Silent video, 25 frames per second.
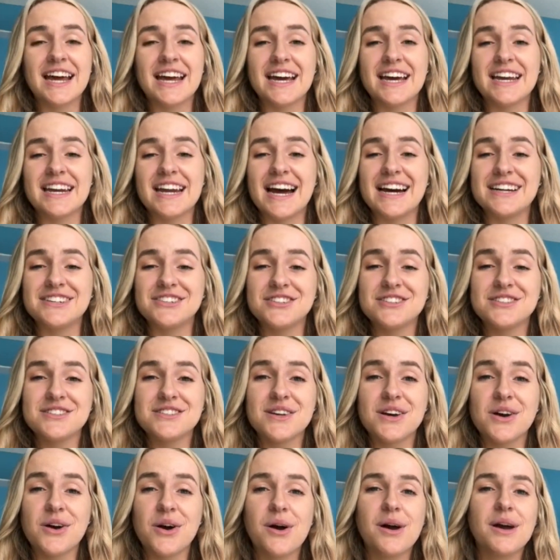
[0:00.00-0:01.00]
And I just
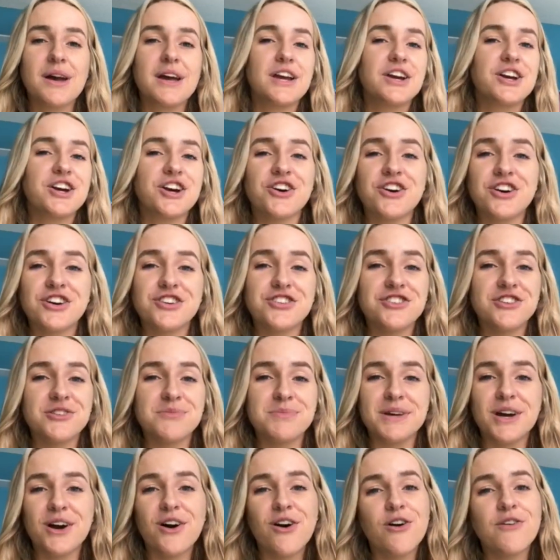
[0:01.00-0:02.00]
encourage you to
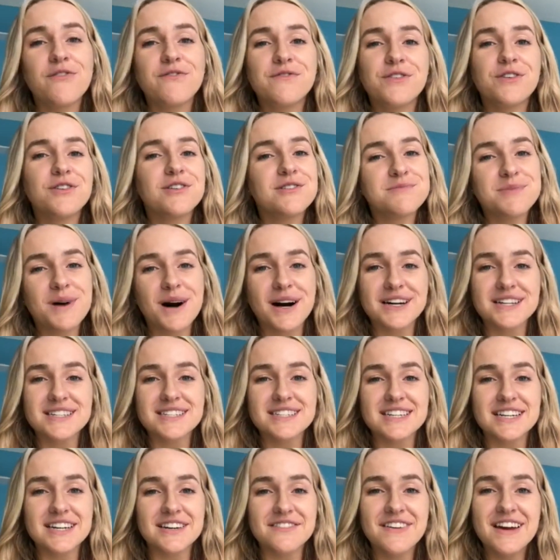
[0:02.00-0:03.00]
be hopeful and
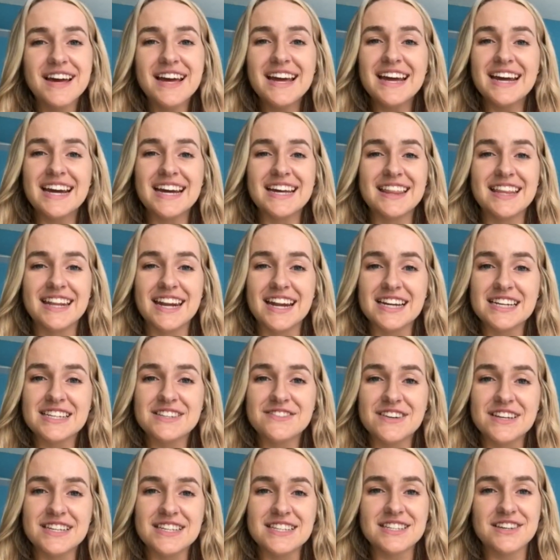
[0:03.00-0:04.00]
positive in the next
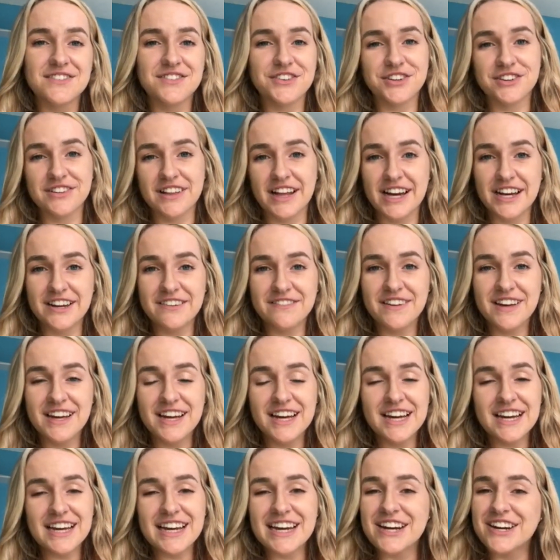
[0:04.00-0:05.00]
phases of your life.
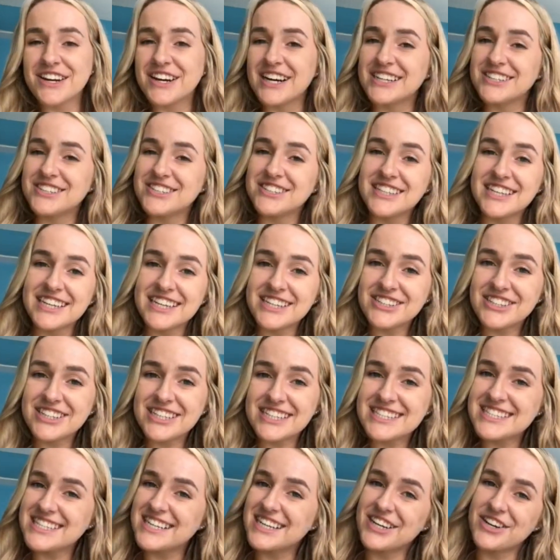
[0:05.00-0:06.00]

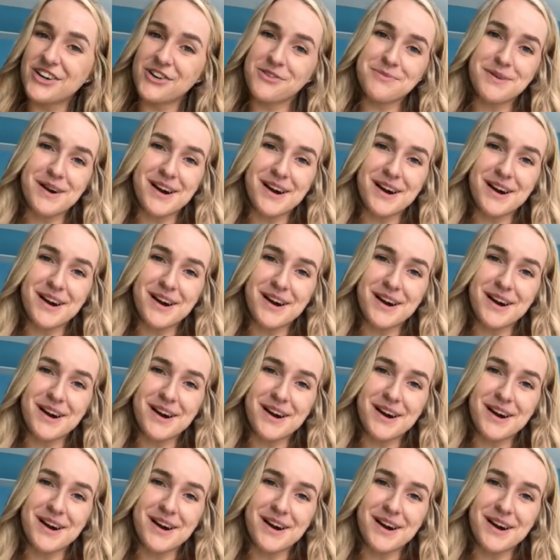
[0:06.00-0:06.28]
Congratulations and go